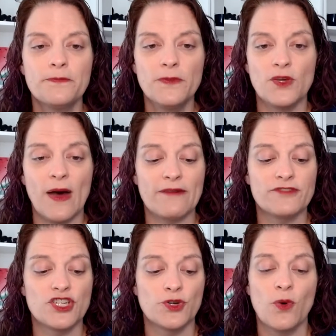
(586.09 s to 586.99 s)
You have
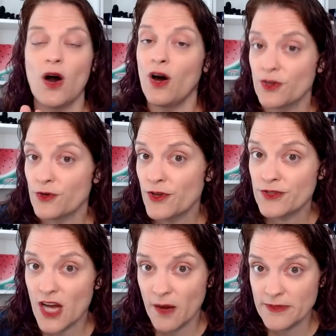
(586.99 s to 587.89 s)
to honor those
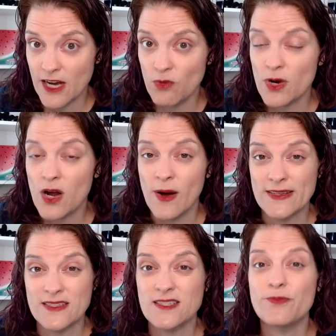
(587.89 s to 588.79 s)
opt-out
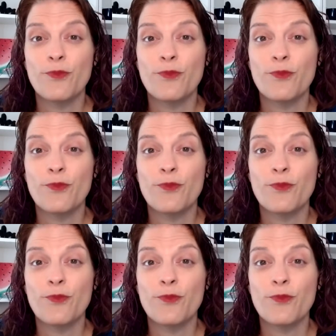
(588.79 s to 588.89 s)
requests